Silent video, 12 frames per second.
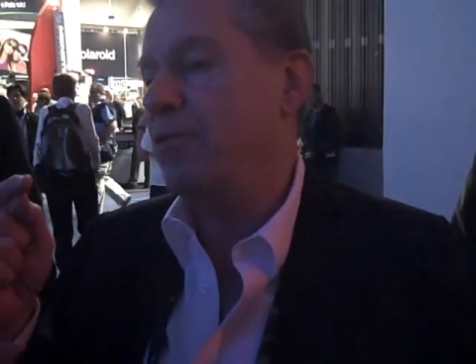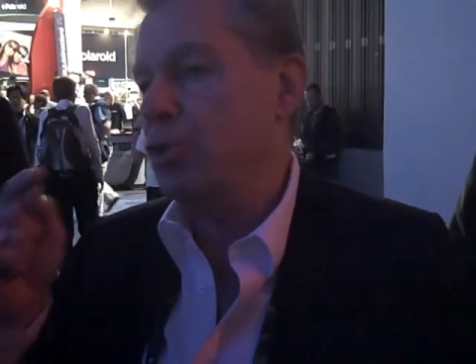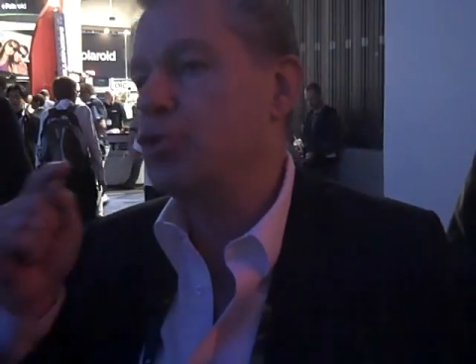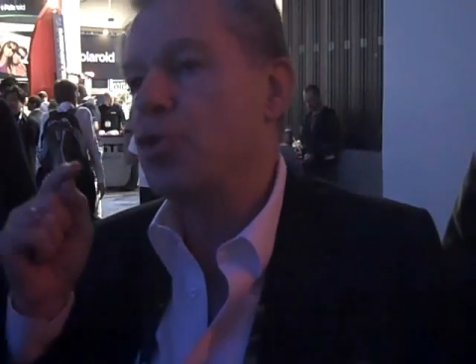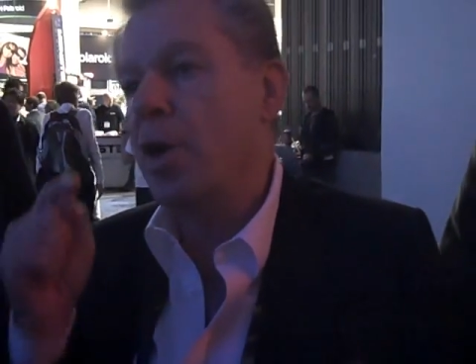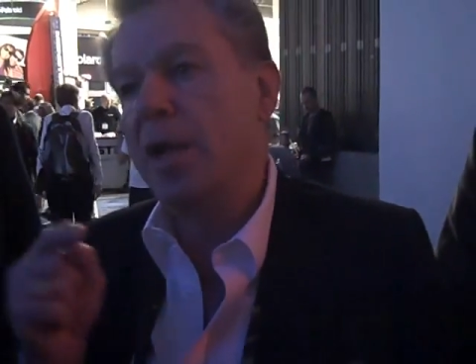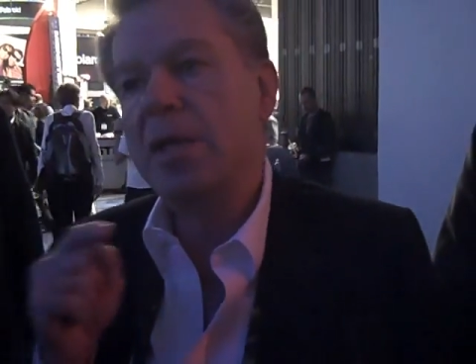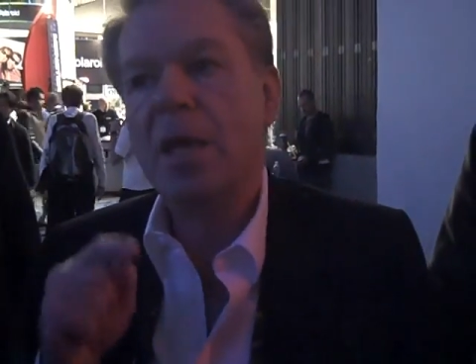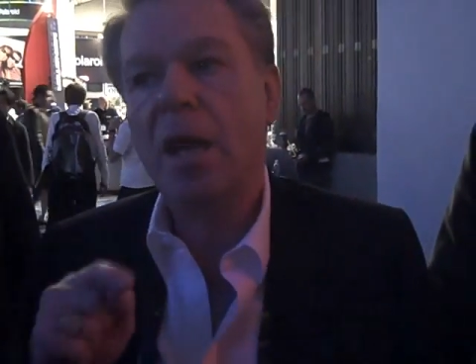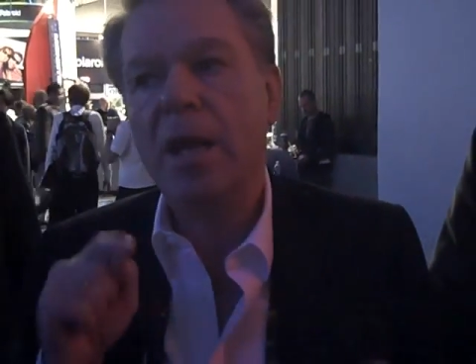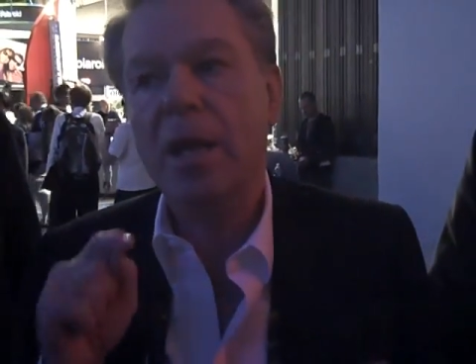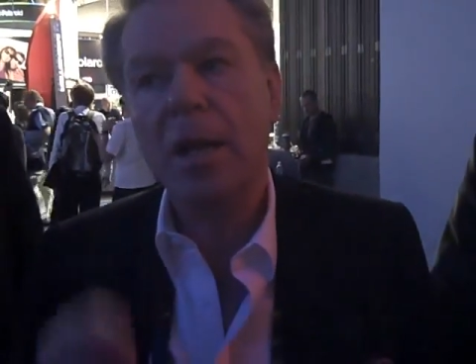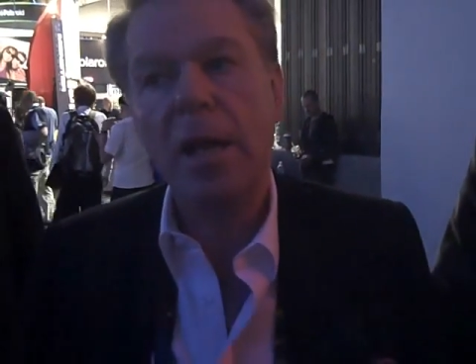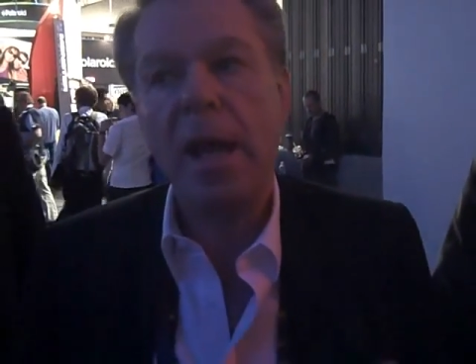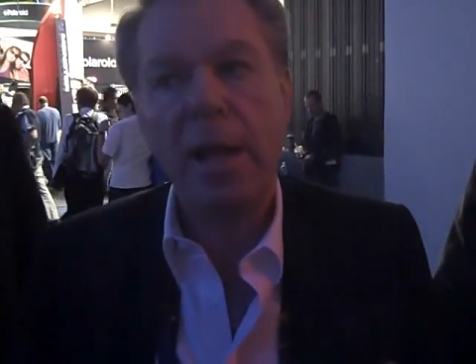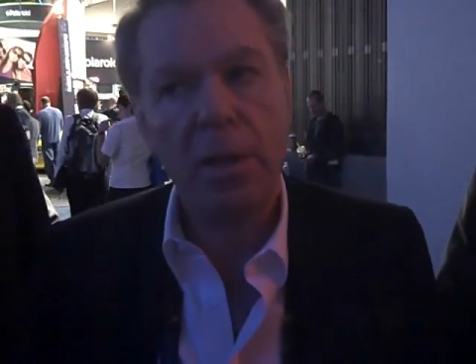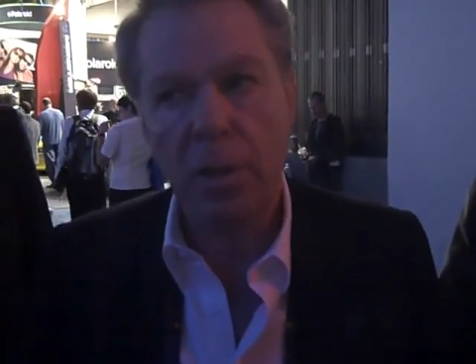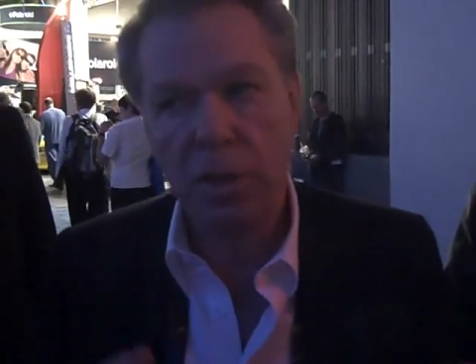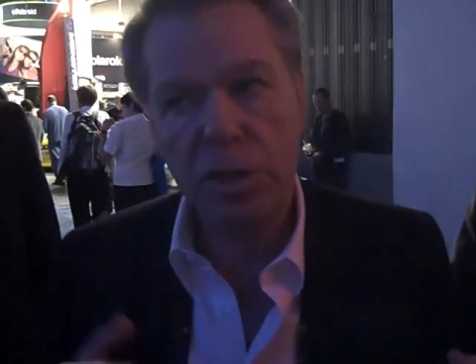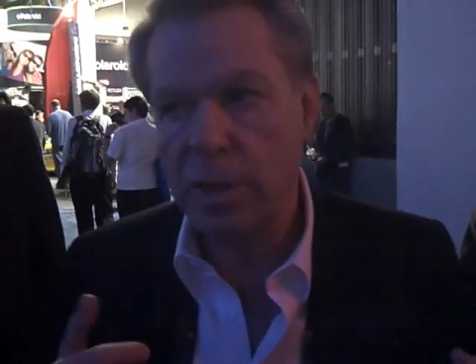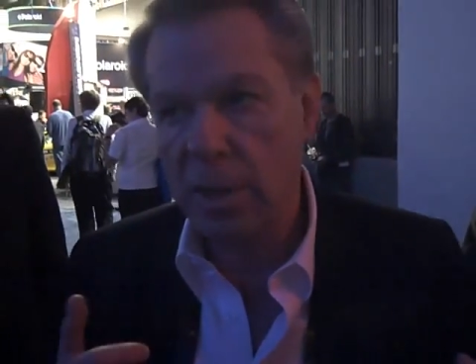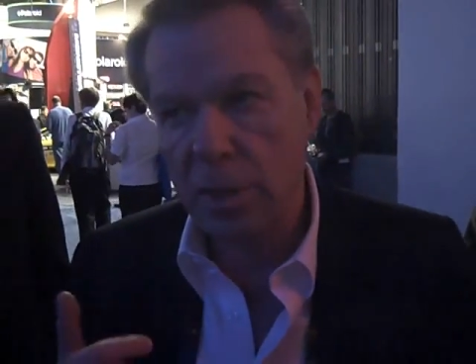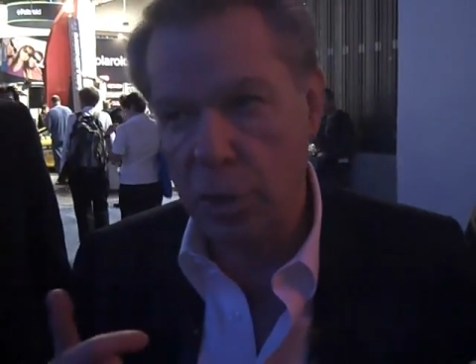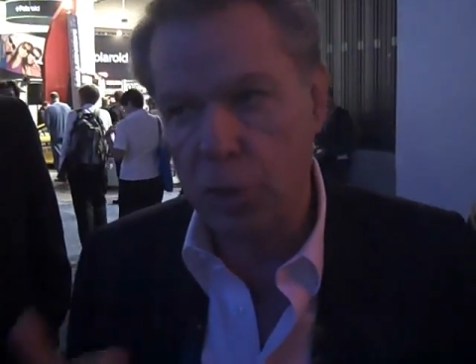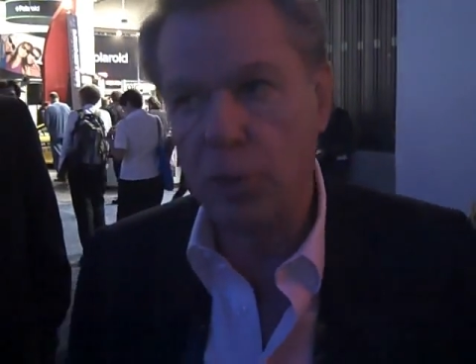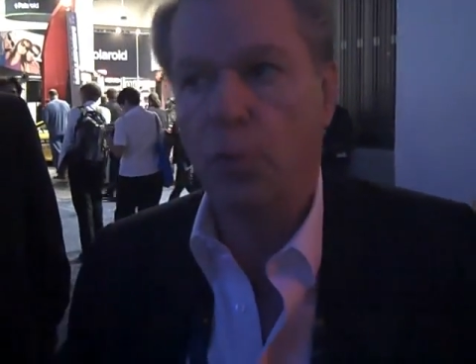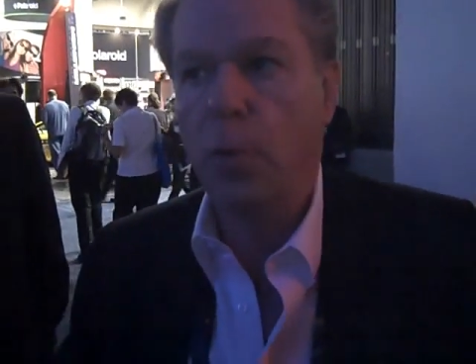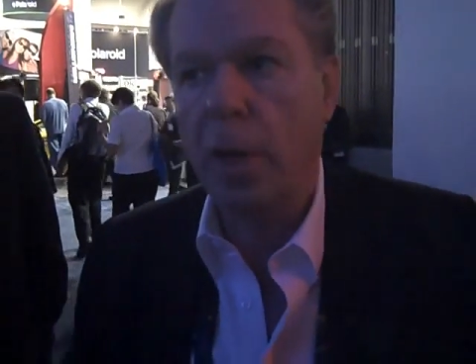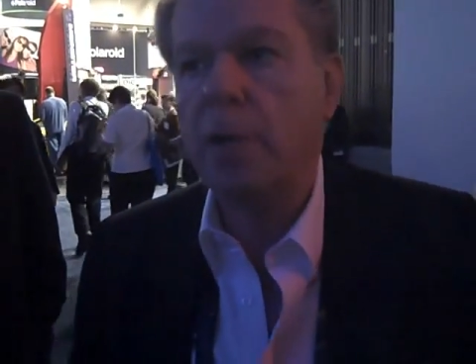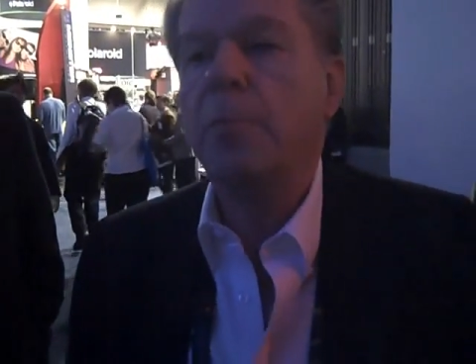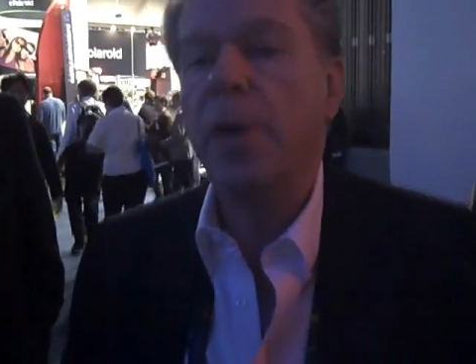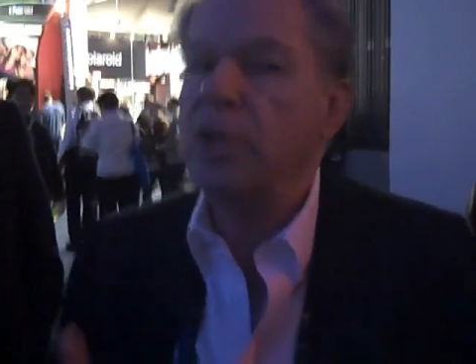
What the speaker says: If you try and get it at an angle, it ceases to work,